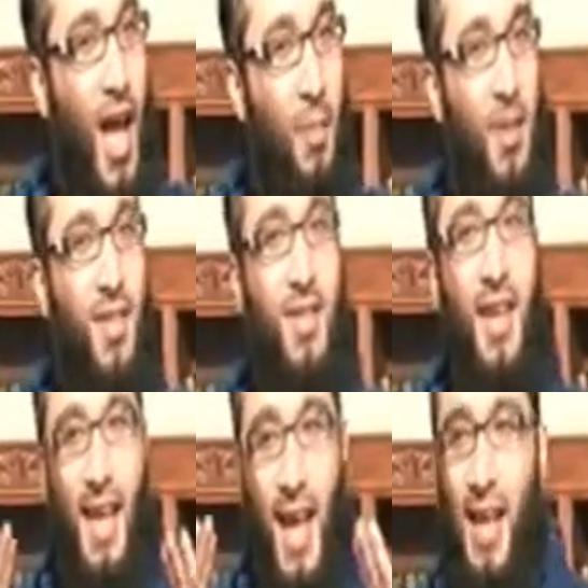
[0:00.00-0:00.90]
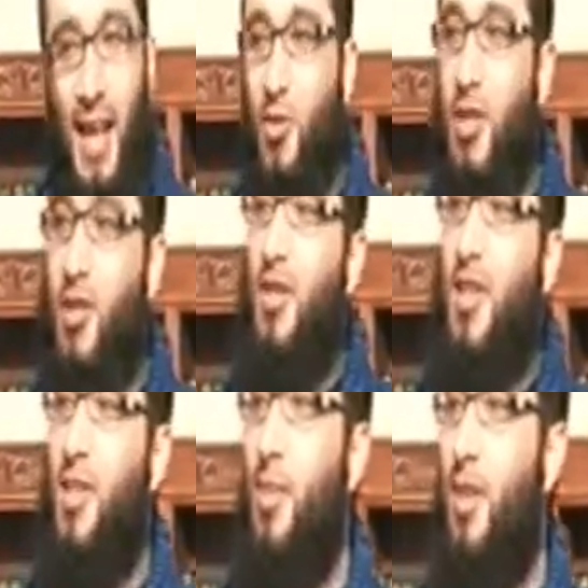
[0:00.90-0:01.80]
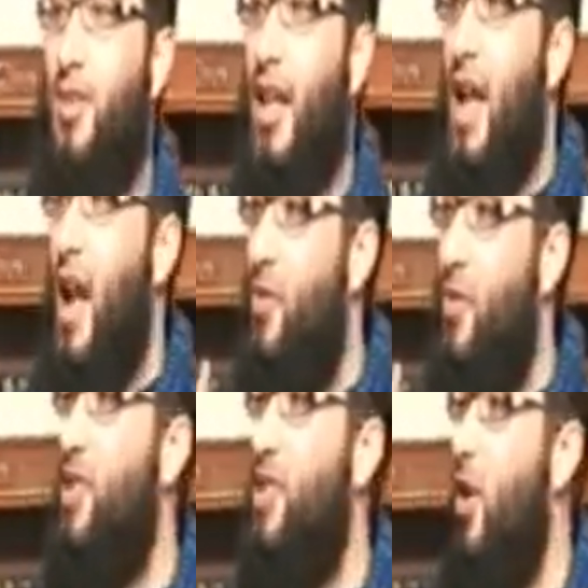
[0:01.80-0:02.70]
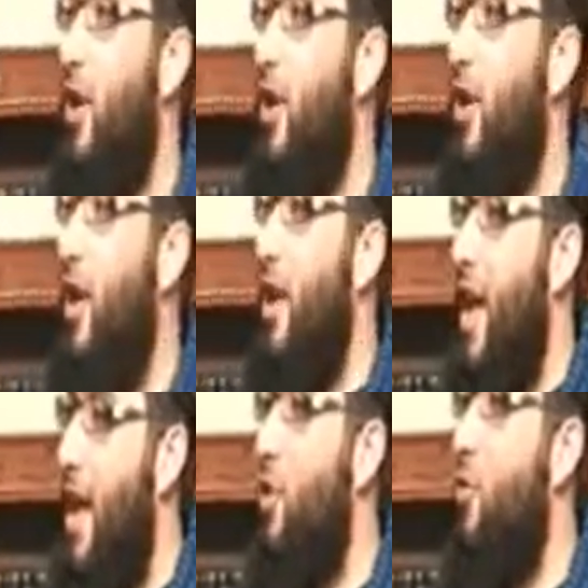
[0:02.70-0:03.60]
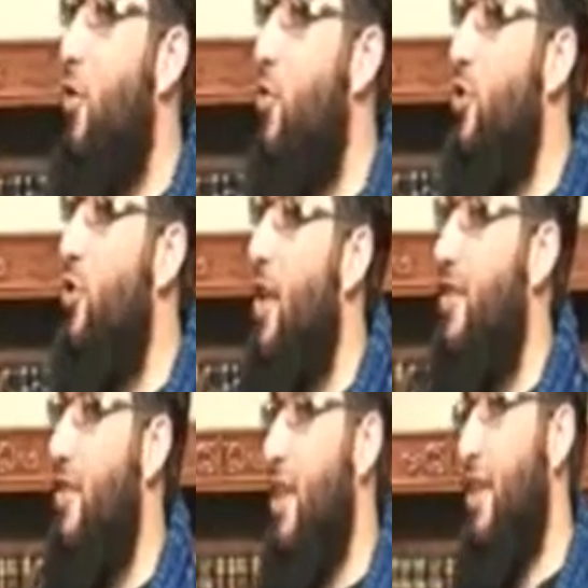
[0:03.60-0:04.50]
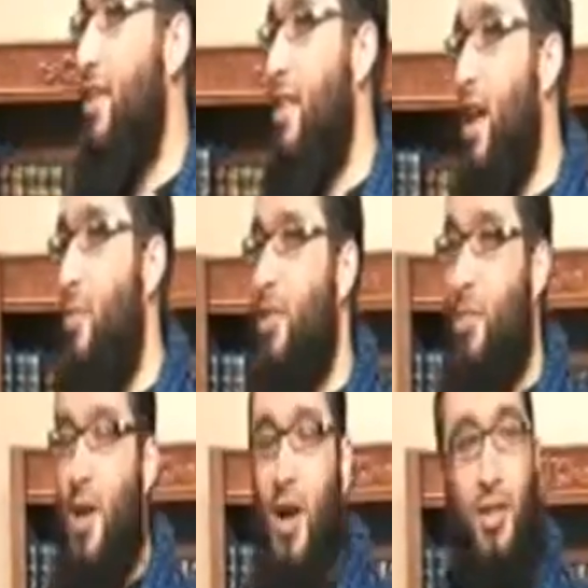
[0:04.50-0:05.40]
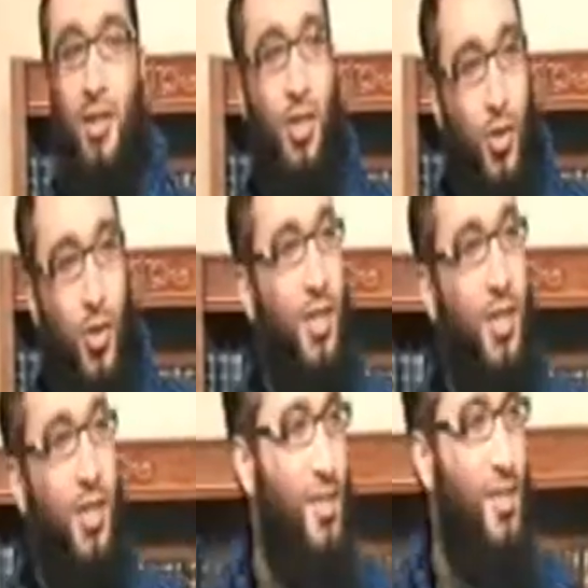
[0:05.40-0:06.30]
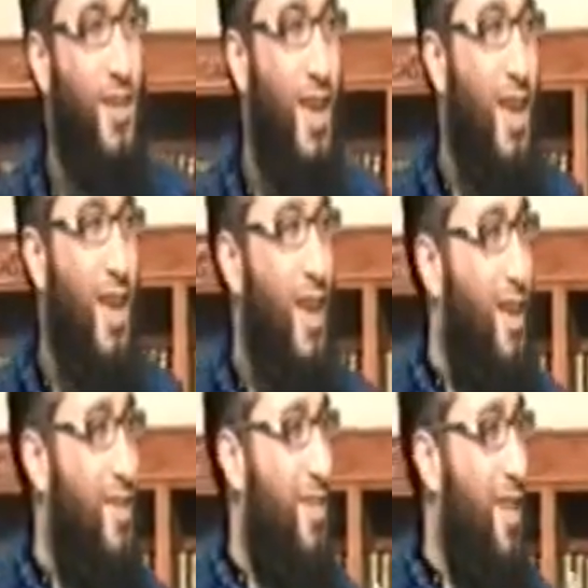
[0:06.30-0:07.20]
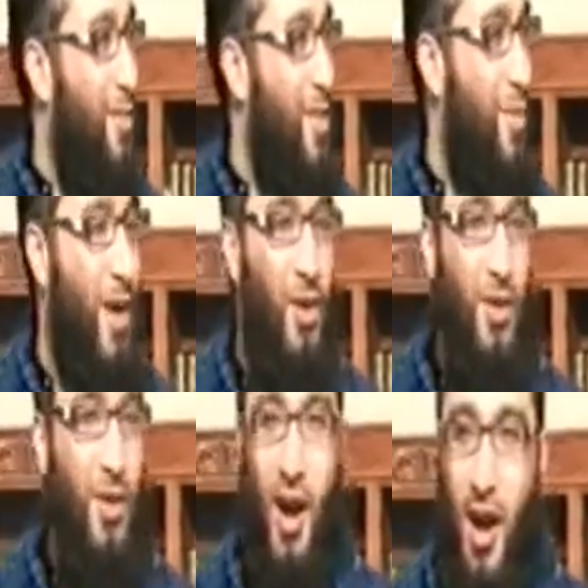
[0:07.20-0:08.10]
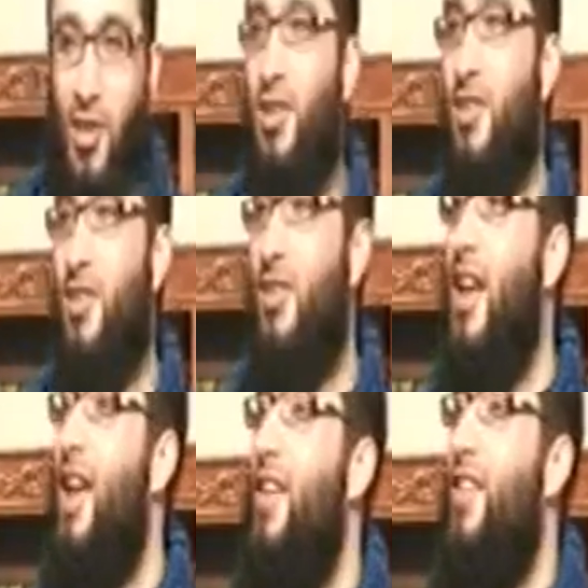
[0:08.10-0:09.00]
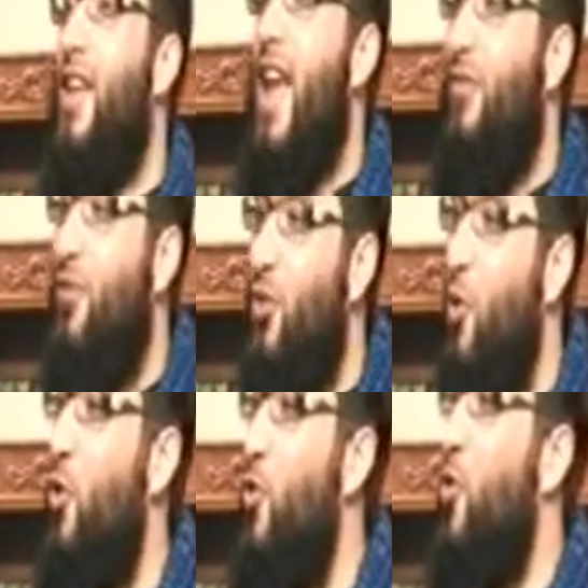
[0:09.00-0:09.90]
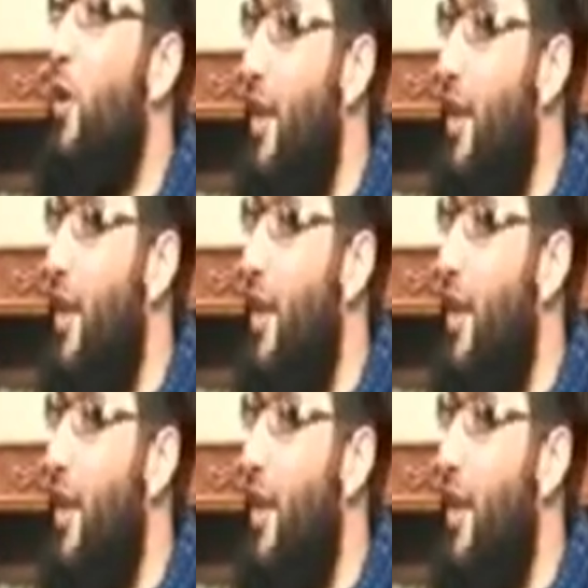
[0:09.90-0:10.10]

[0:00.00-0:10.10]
But what happens? It allows us flexibility. And this is why anyone who says that Islam is about strictness, Islam is about harshness, they have no